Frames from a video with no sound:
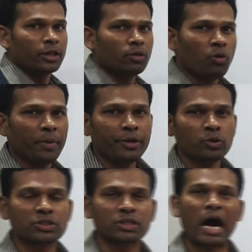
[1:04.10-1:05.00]
the moment
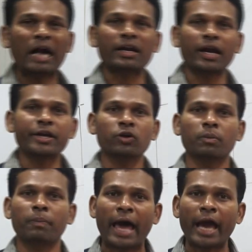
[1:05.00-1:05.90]
you start writing on
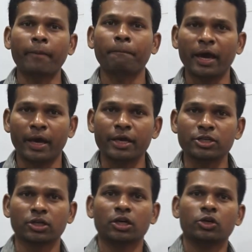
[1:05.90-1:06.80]
the blank
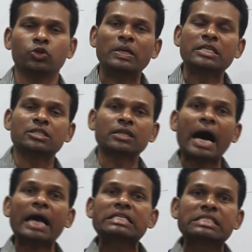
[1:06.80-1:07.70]
page, you will
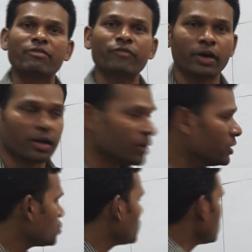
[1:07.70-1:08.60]
start somewhere.
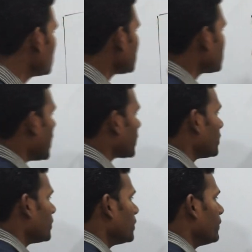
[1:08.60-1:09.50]
So this is the start.
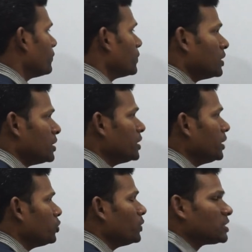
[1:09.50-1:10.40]

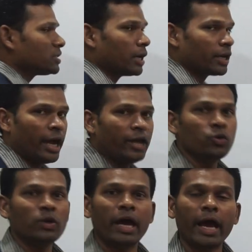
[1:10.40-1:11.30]
Here you will start and
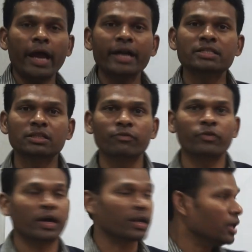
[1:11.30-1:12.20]
you will end
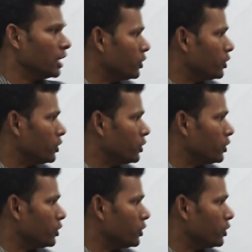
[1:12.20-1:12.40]
somewhere.